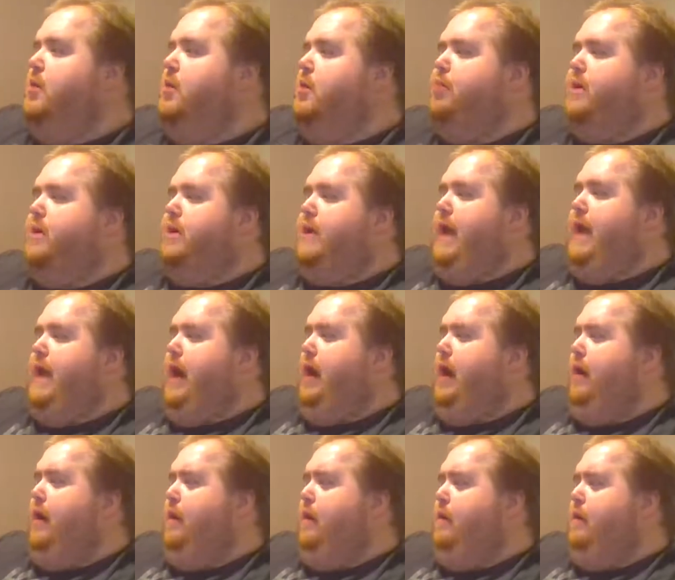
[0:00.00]
But
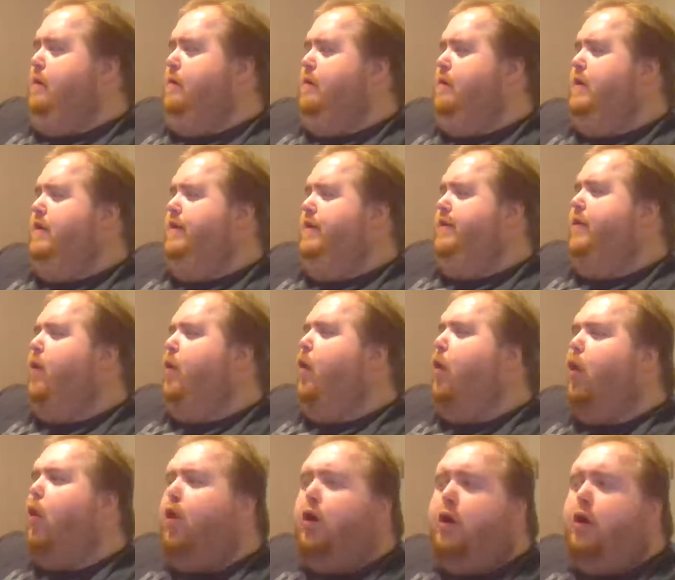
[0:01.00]
now with
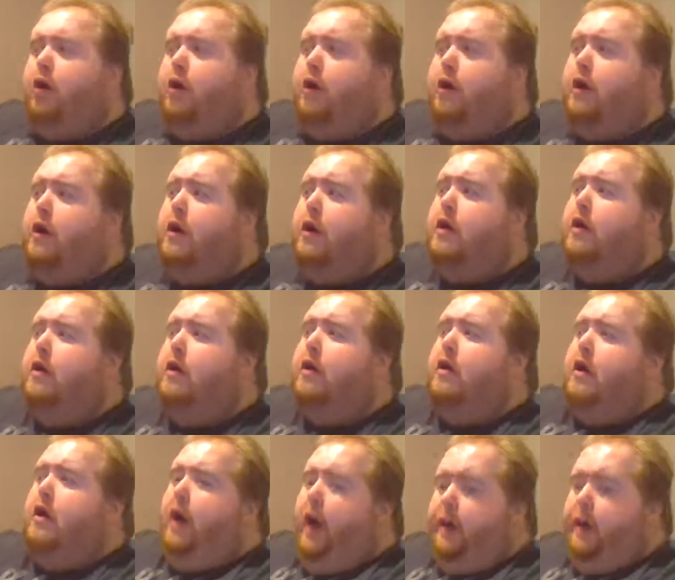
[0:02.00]
horror,
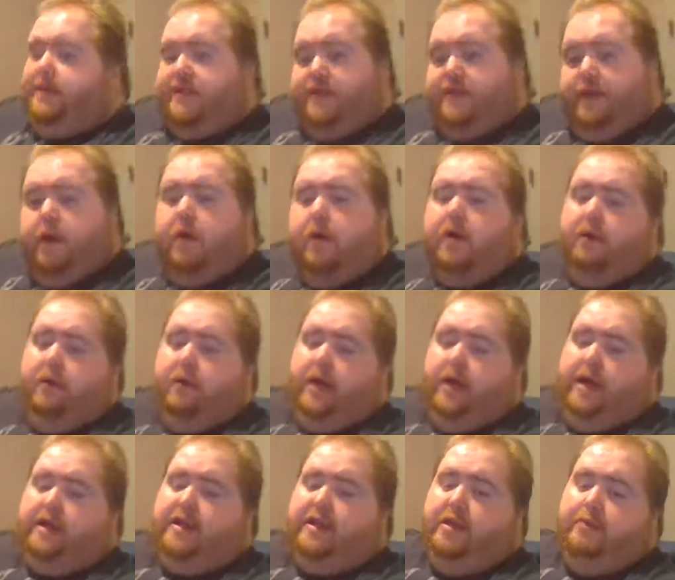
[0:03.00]
I'm still
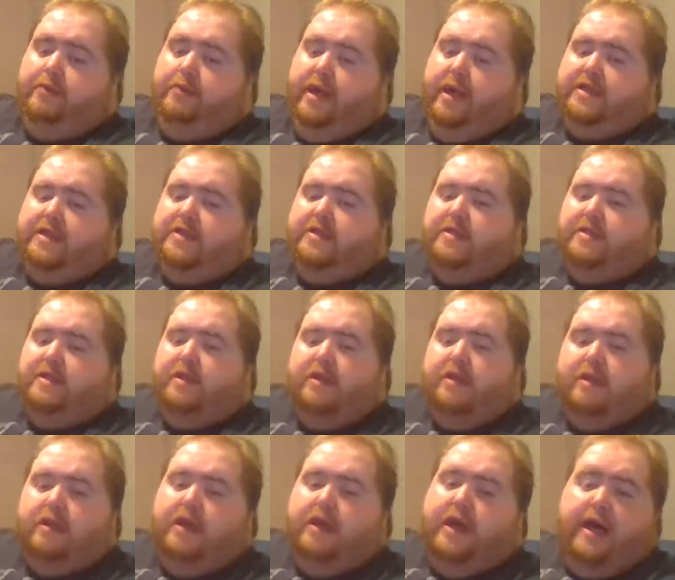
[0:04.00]
collecting, but I
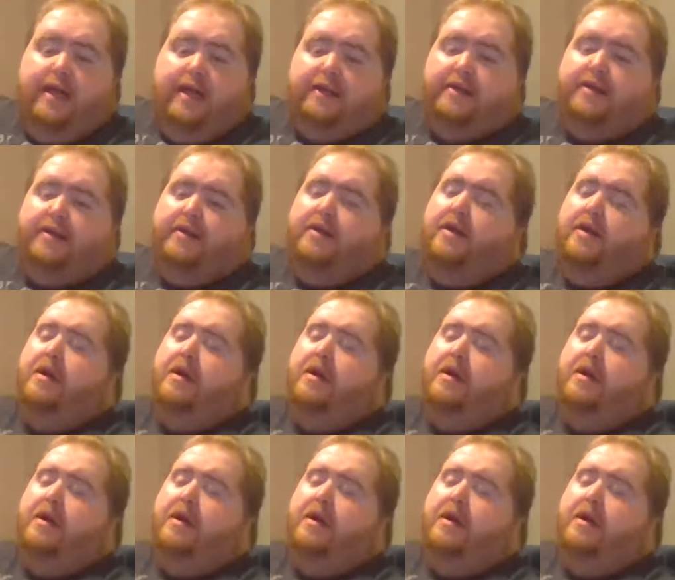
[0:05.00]
collect